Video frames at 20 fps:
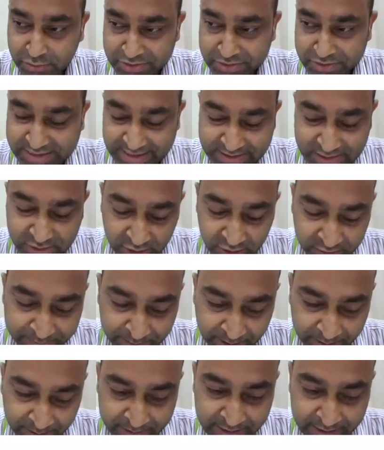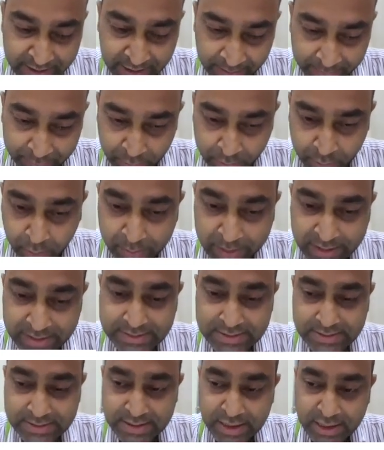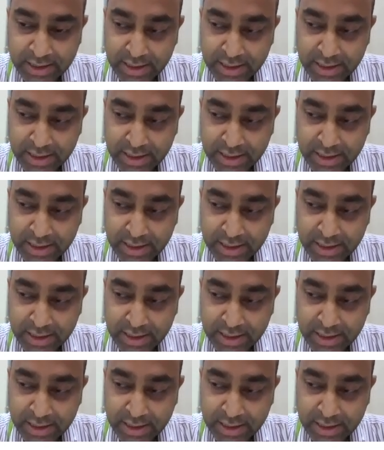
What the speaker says: which has got permanent dipole moments,